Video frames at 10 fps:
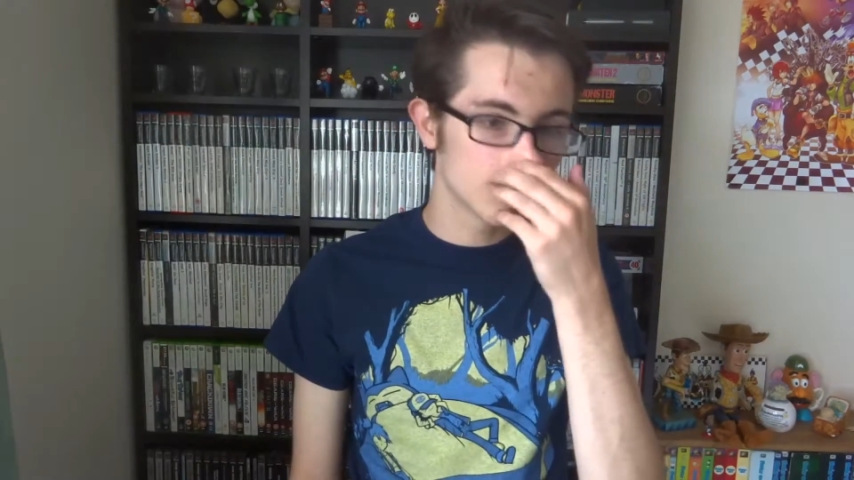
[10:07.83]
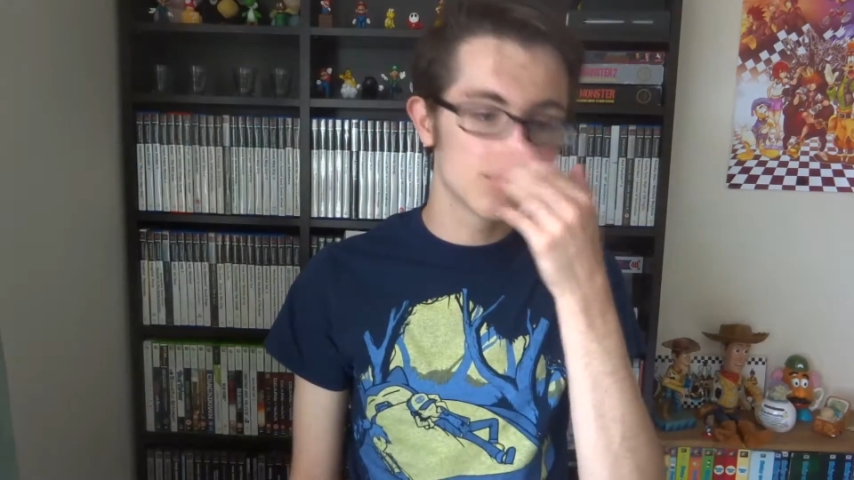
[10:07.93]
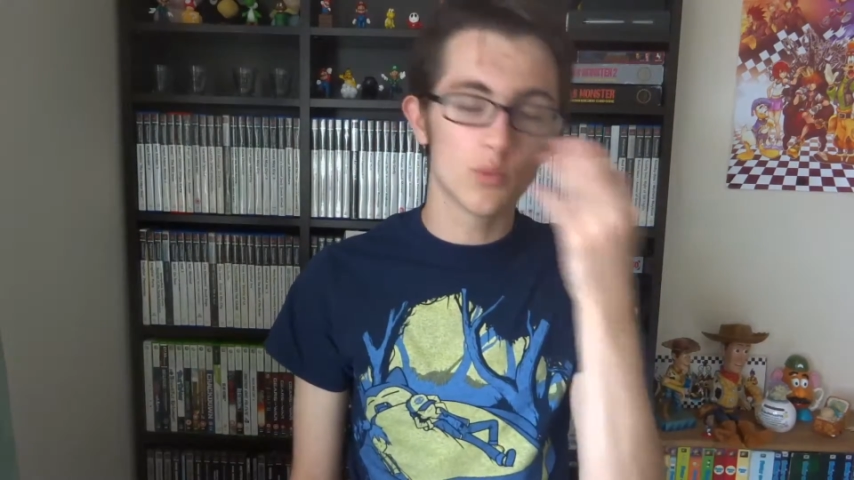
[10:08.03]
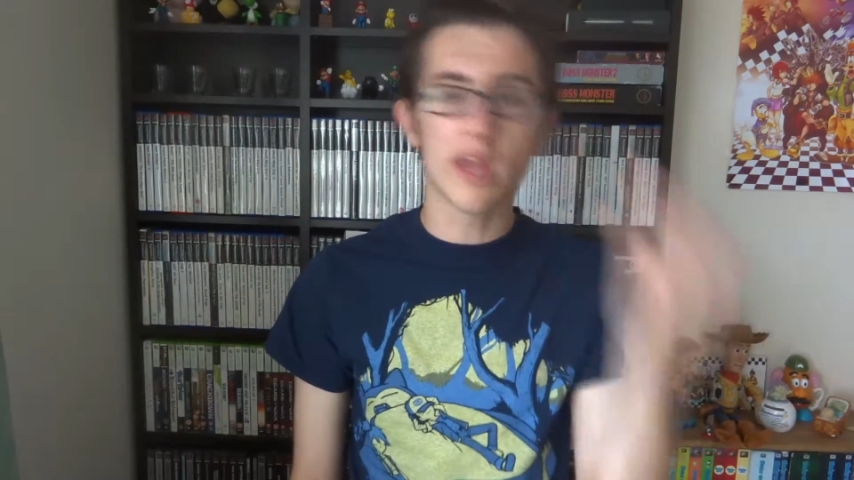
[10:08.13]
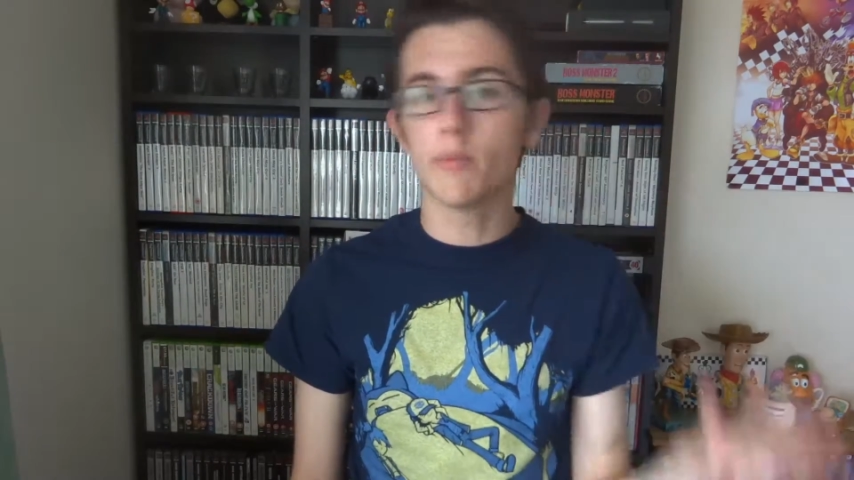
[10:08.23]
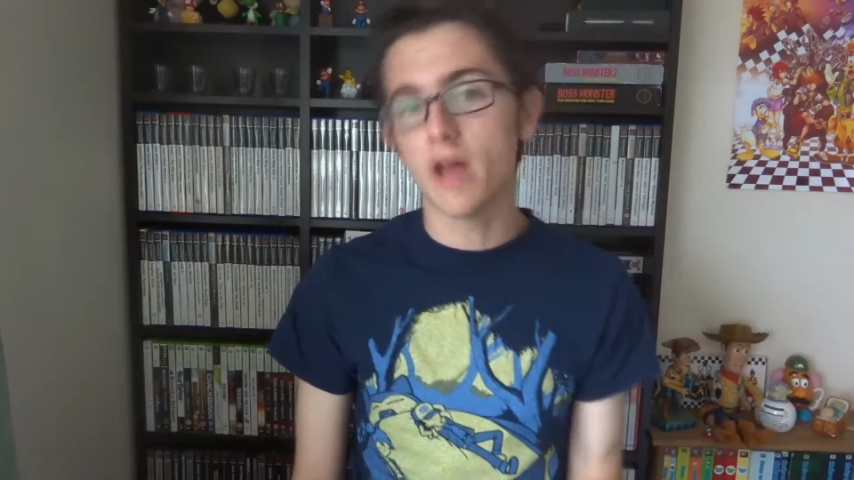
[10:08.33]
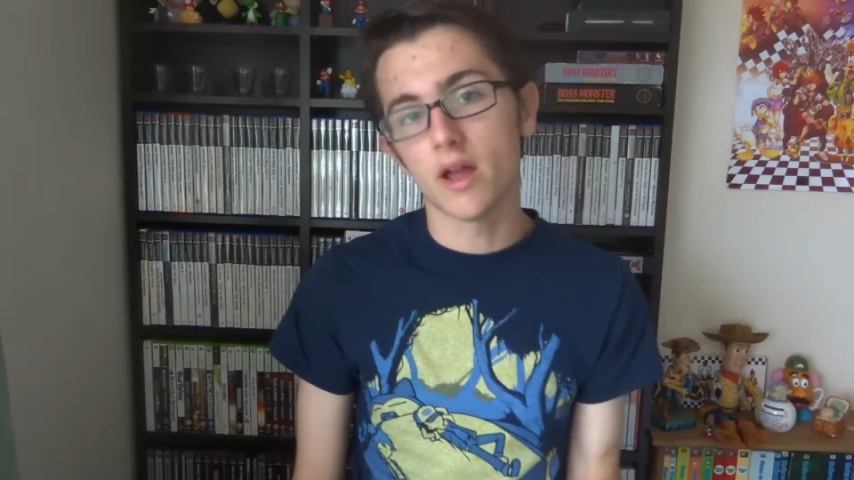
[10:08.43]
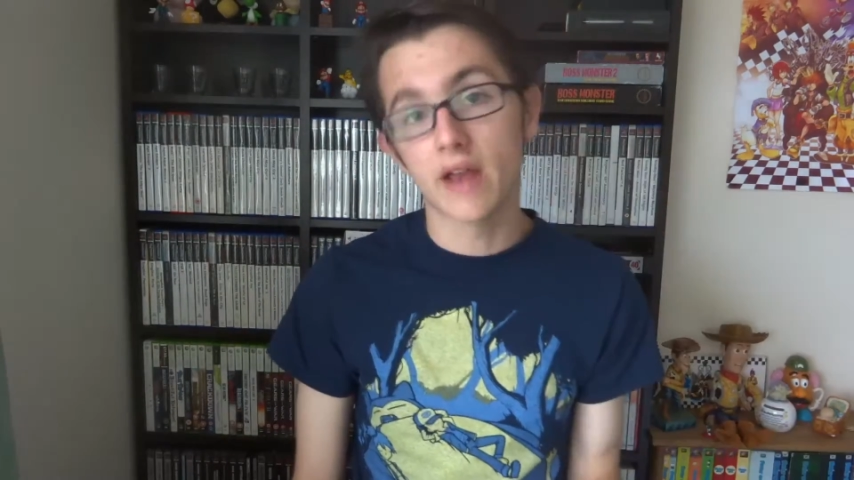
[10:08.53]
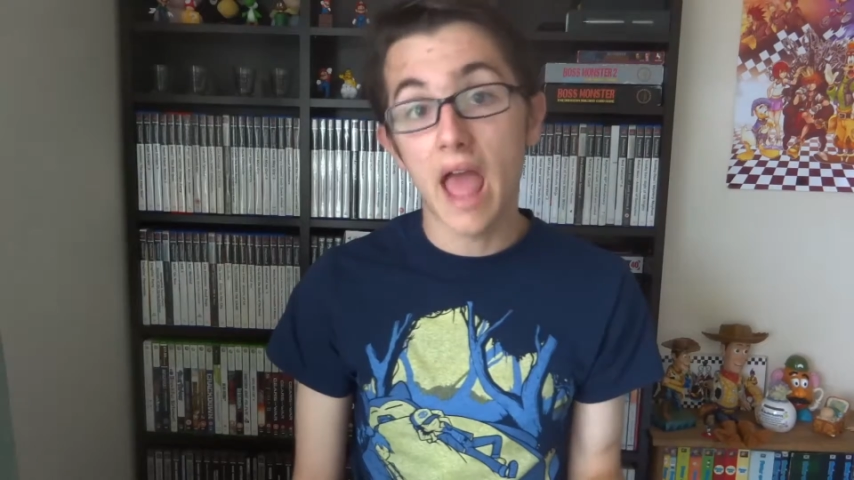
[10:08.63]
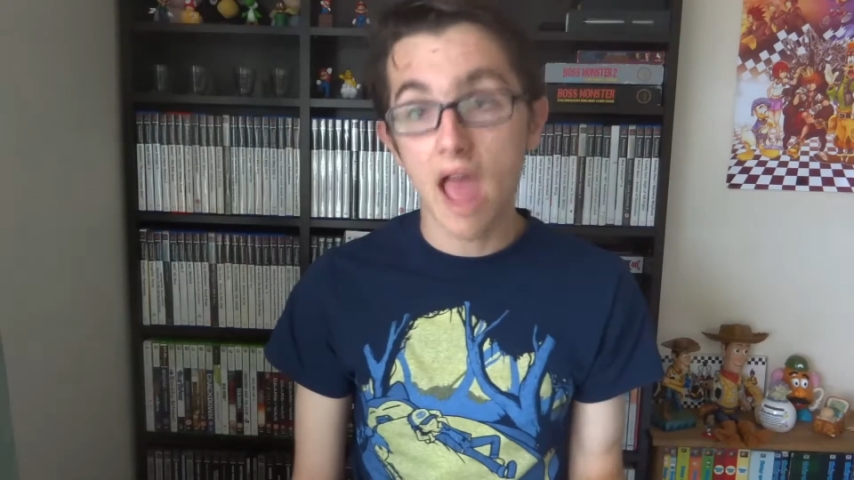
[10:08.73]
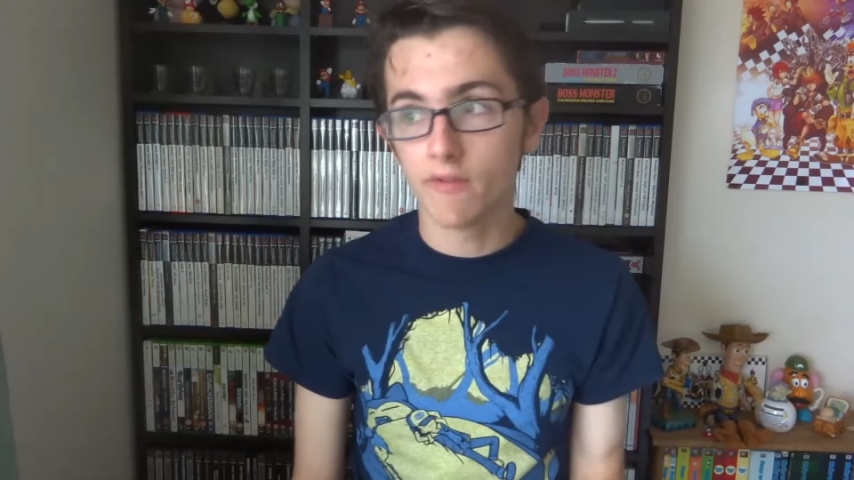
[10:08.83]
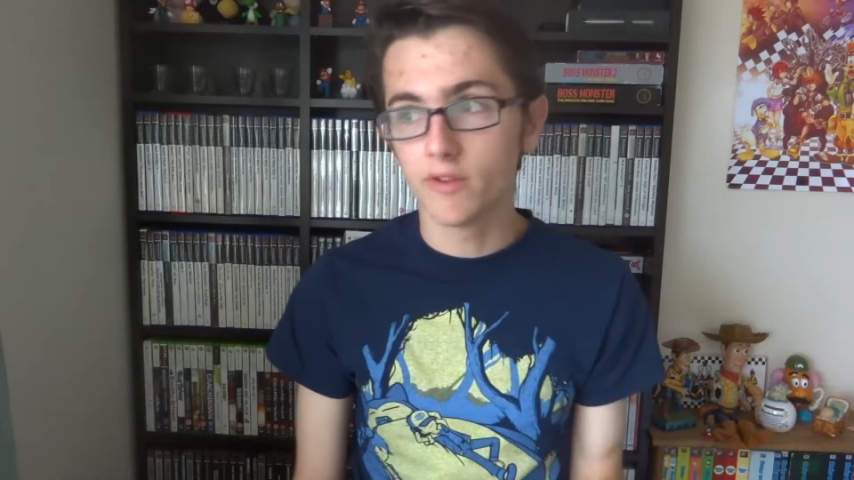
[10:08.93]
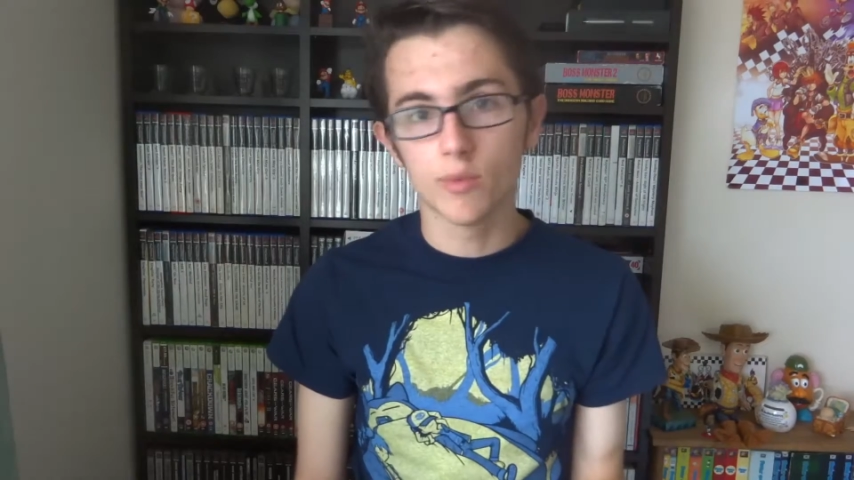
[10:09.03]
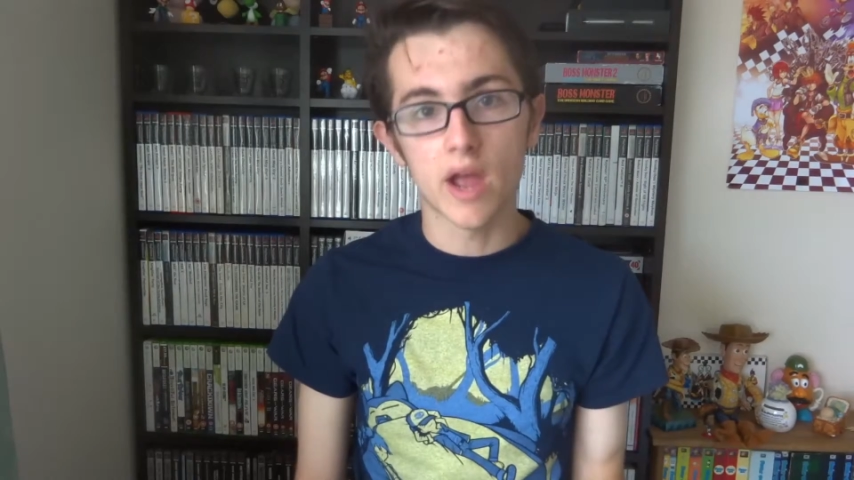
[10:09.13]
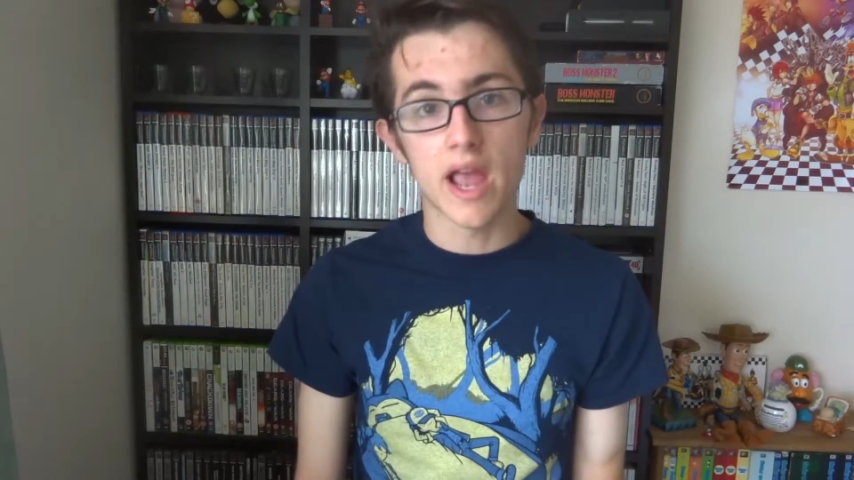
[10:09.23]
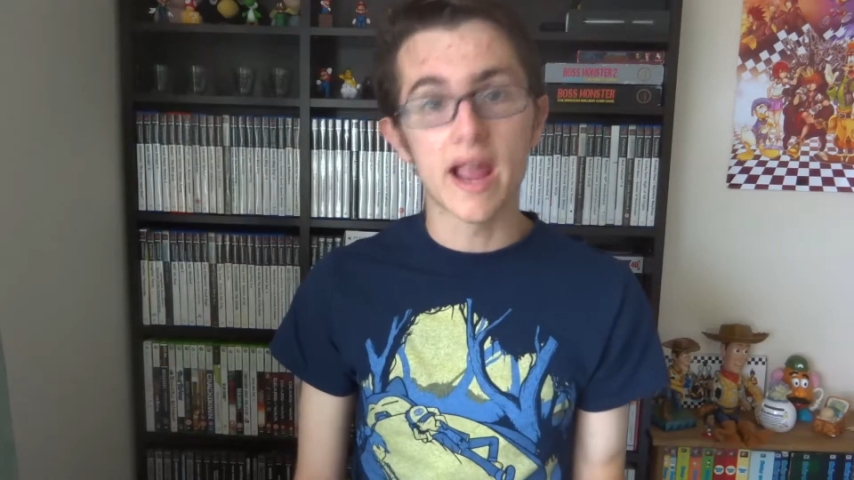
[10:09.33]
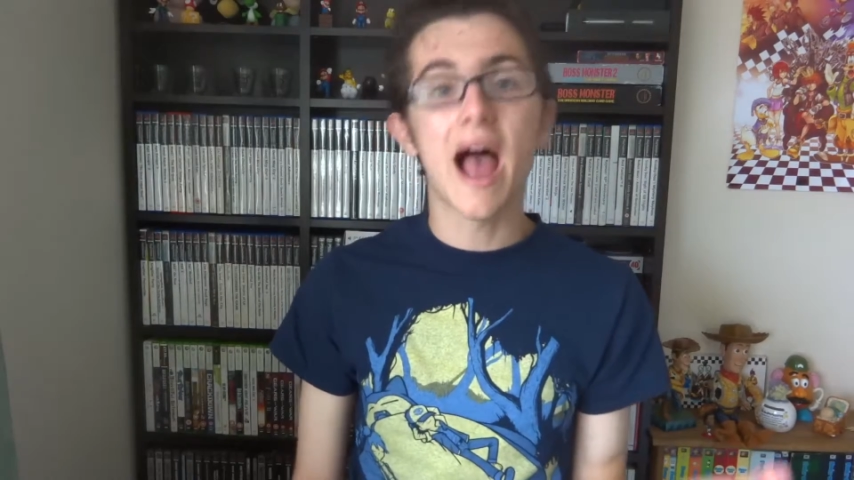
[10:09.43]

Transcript: way better in every way,